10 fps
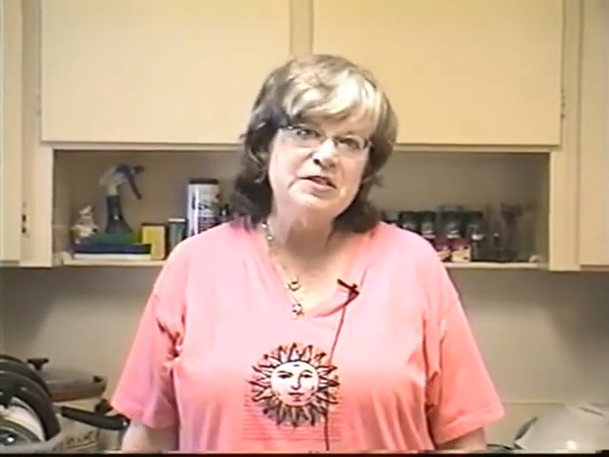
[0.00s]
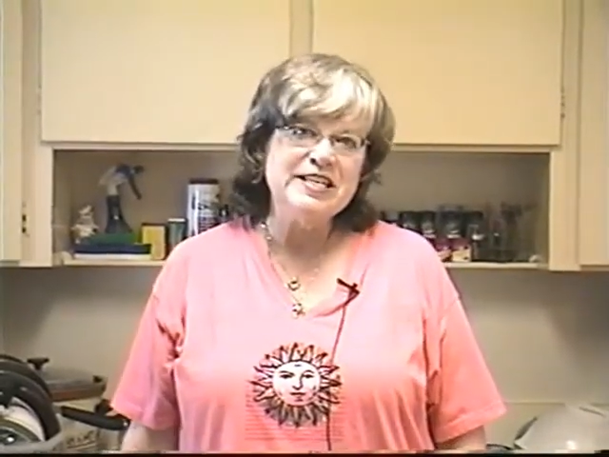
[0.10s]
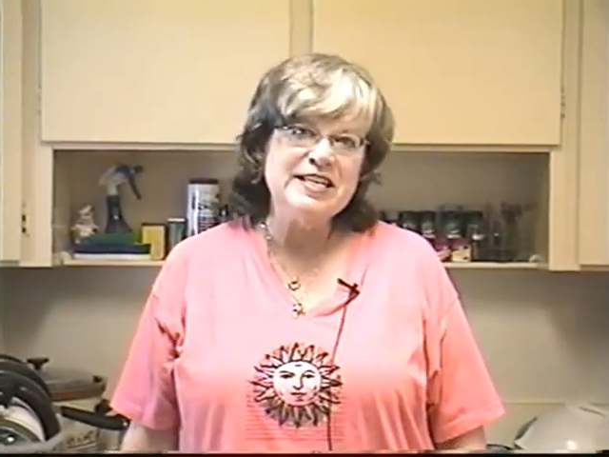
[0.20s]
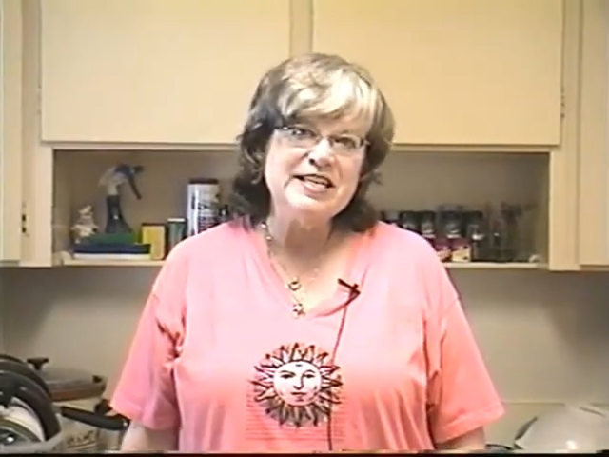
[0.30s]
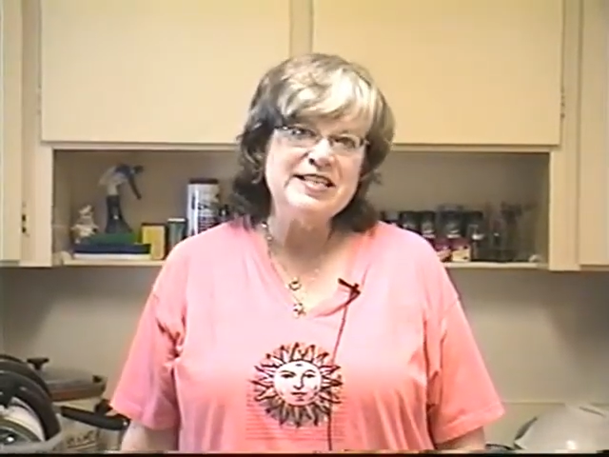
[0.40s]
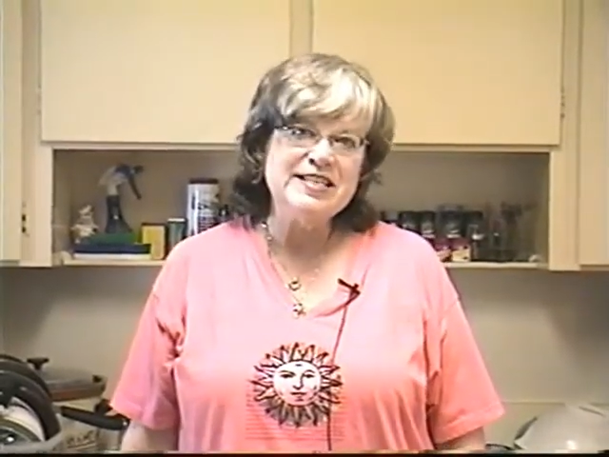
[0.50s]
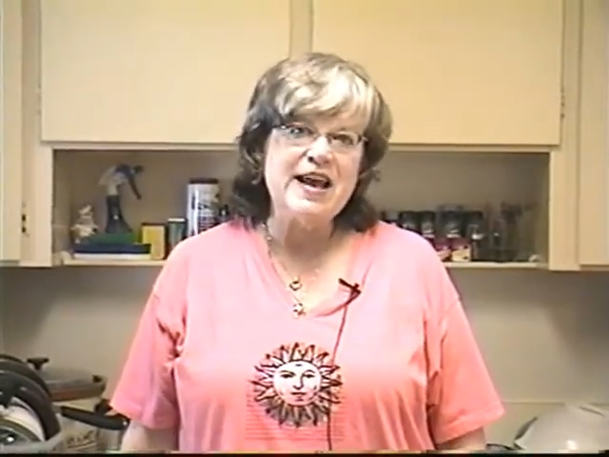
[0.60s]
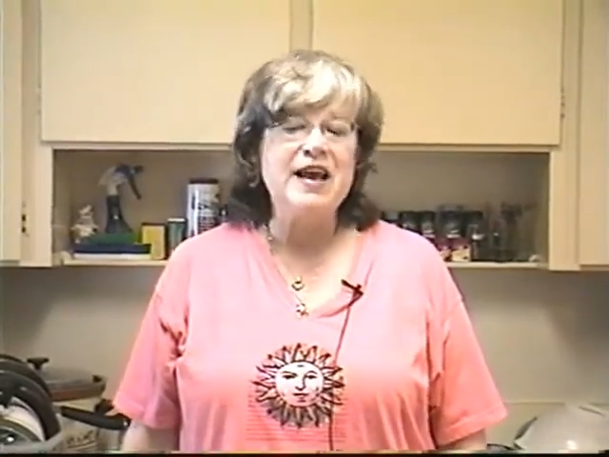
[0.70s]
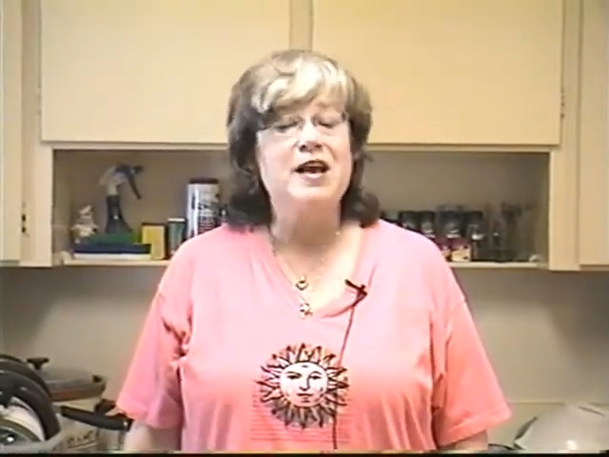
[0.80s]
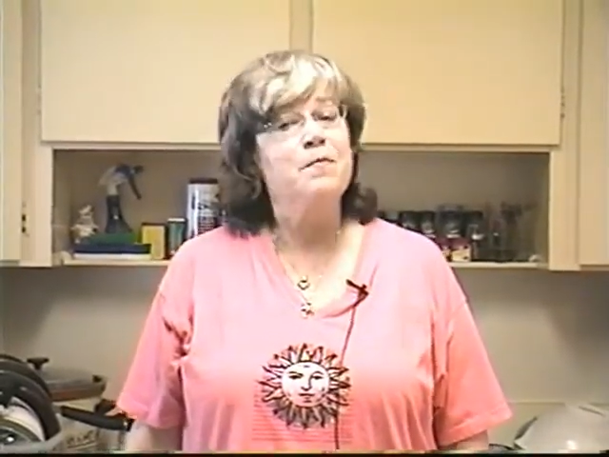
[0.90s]
cheese
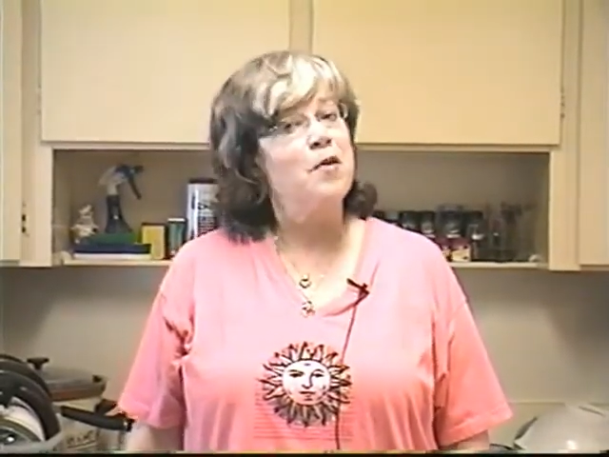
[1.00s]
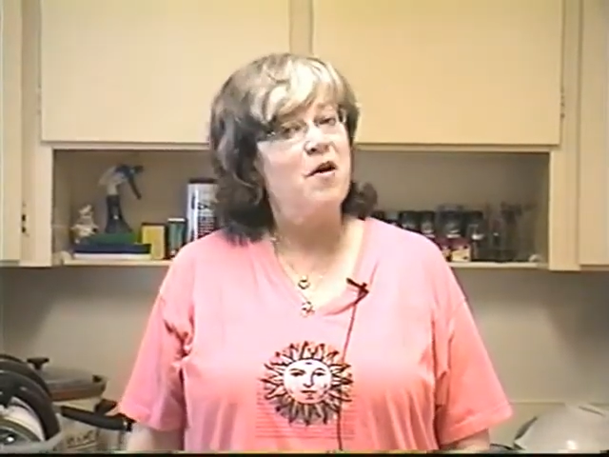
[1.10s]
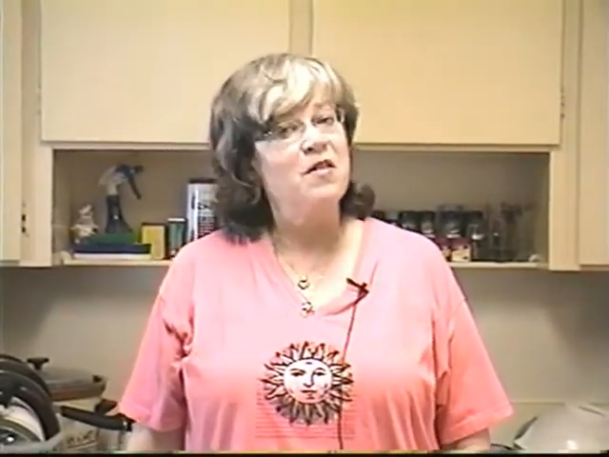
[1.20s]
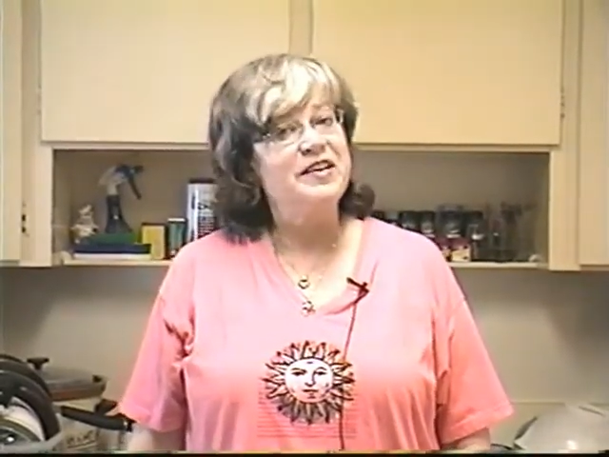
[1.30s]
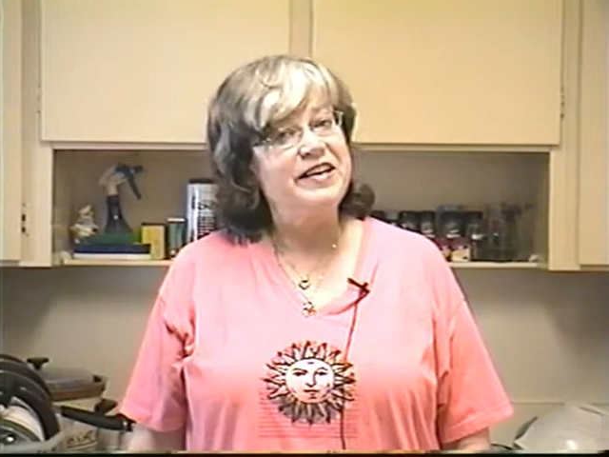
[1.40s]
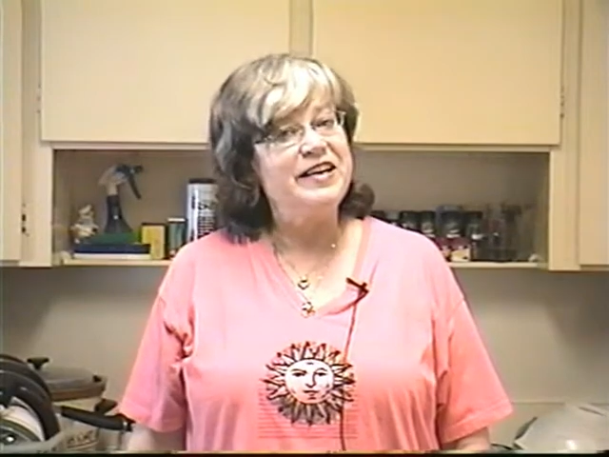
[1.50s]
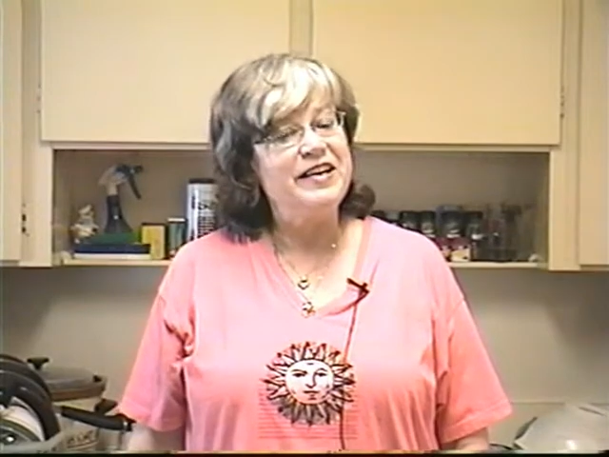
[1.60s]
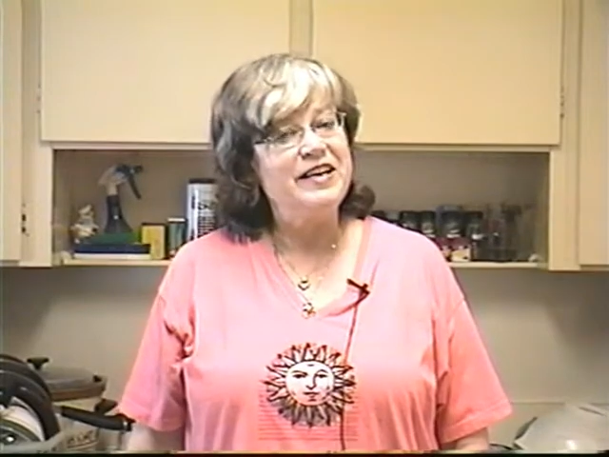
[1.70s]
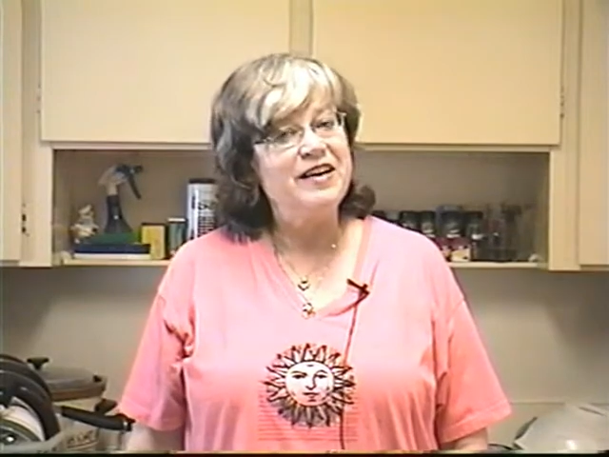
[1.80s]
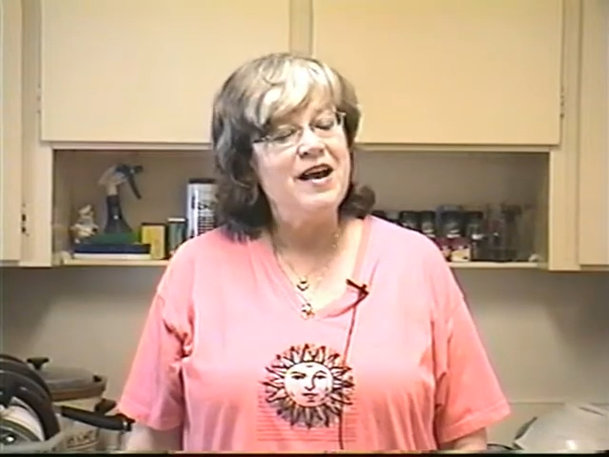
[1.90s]
and Paula
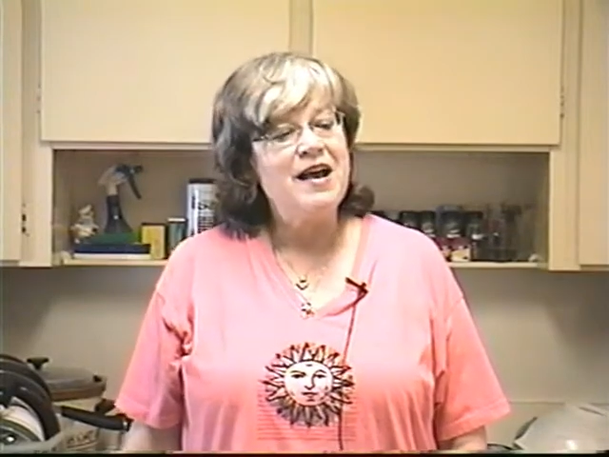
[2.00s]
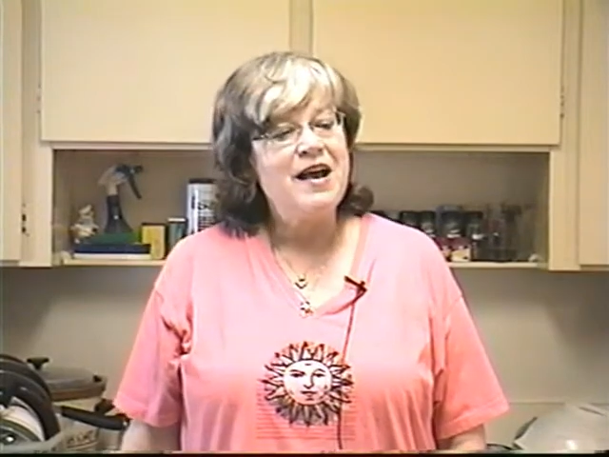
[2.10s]
Deen,